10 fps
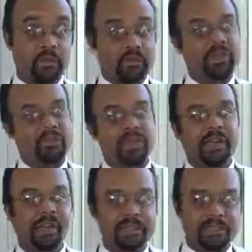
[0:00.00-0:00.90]
Those patients
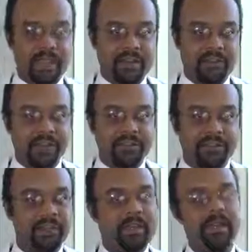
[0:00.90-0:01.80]
had less side
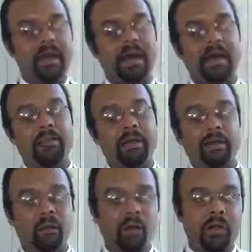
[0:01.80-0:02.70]
effects and
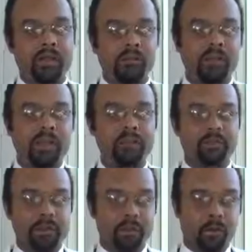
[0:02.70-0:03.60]
better quality of life
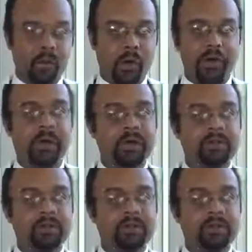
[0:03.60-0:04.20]
later on.